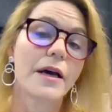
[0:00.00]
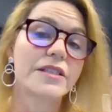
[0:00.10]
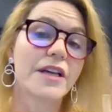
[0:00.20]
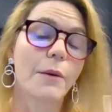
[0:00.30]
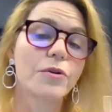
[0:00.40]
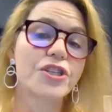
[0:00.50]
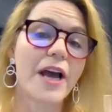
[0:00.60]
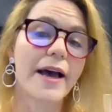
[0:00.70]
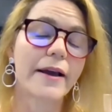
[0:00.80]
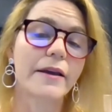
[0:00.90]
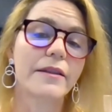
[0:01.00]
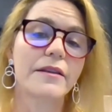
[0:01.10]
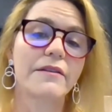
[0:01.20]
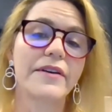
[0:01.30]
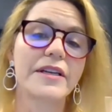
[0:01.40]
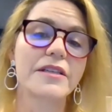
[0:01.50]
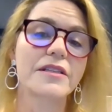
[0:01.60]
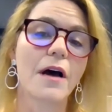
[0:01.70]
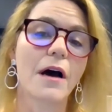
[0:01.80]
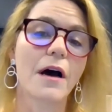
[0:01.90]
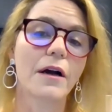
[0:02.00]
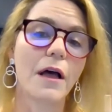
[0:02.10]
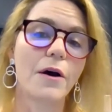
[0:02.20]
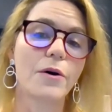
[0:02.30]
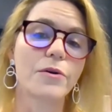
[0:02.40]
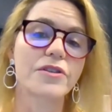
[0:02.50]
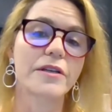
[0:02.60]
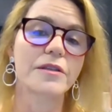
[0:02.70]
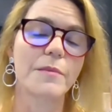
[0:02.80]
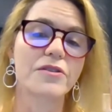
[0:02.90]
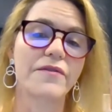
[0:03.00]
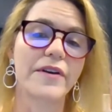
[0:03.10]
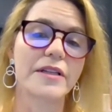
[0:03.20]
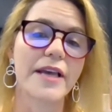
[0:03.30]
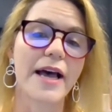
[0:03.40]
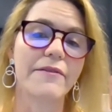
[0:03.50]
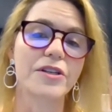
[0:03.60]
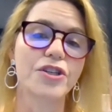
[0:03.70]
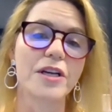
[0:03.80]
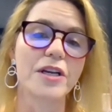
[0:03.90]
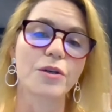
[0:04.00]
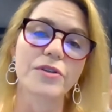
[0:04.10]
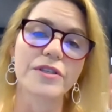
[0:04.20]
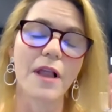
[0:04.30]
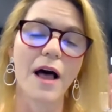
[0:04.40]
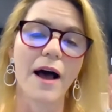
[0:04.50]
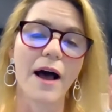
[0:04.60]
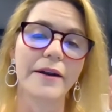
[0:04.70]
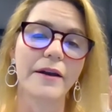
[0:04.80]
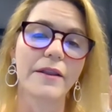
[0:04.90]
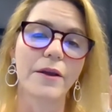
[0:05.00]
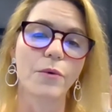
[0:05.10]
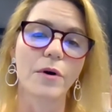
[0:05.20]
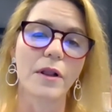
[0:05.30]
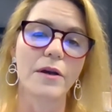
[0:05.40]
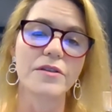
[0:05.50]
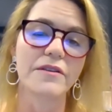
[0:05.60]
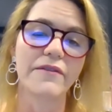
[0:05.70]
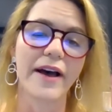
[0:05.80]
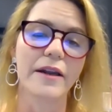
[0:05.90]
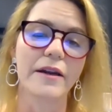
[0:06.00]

double check that the vent is not closed because most vents have an adjustable slide that will close the vent.